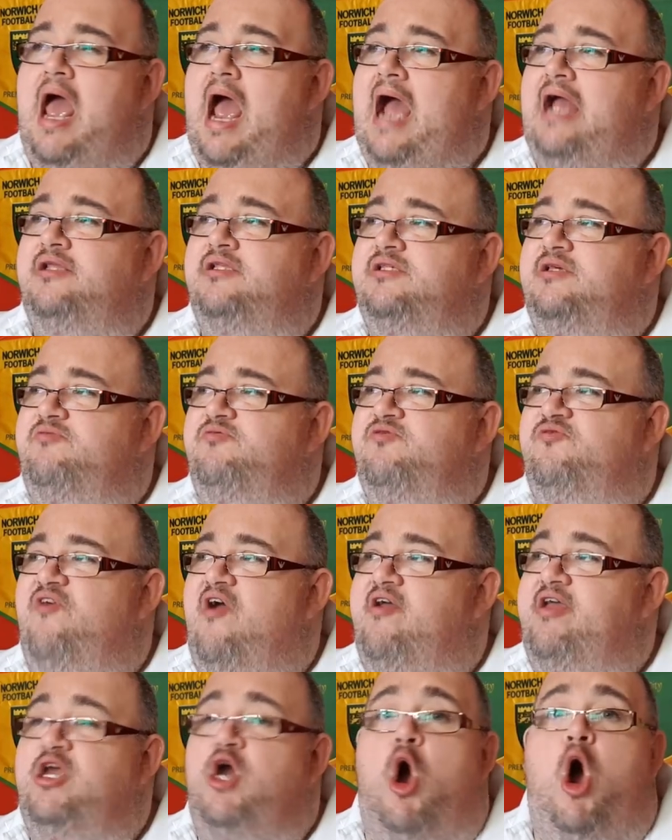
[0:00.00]
And it was
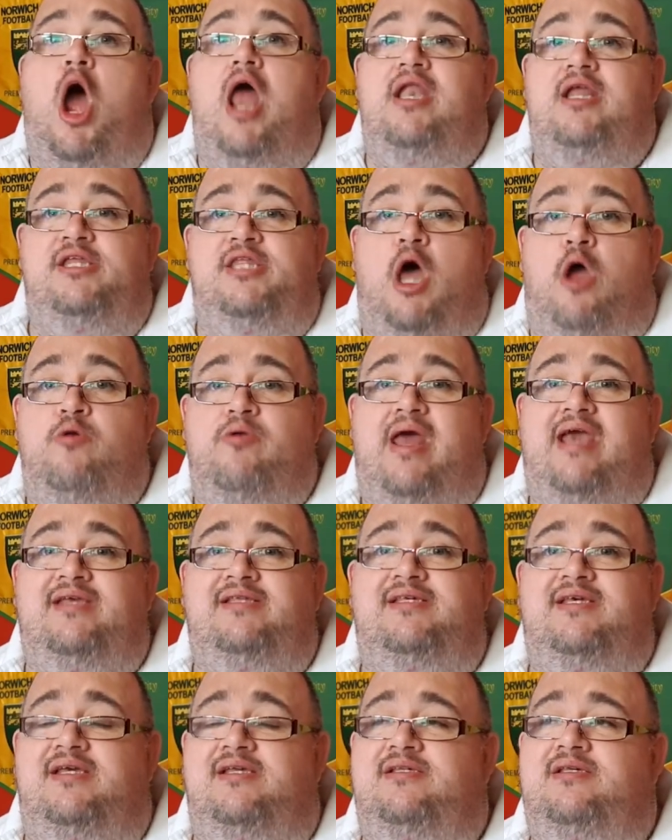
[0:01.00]
very kindly
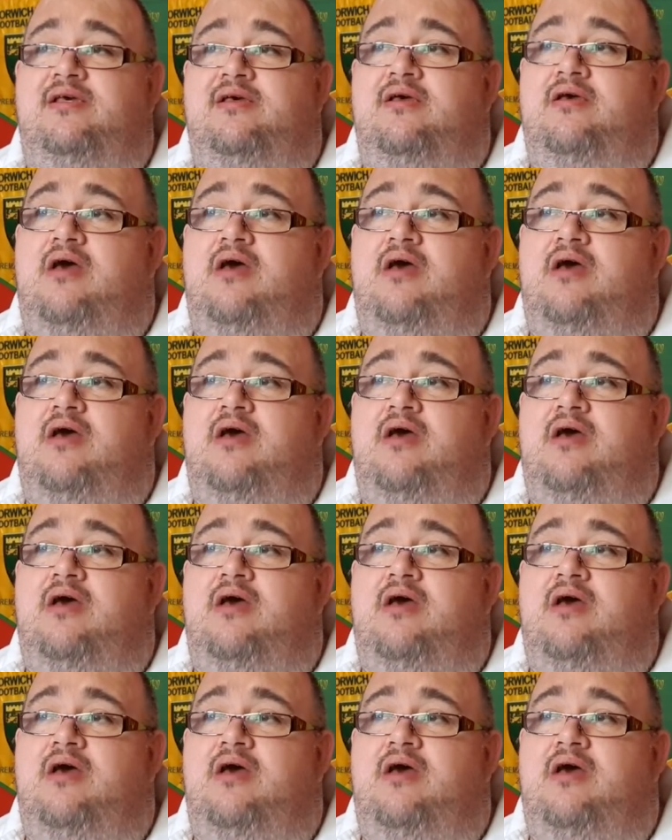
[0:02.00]
donated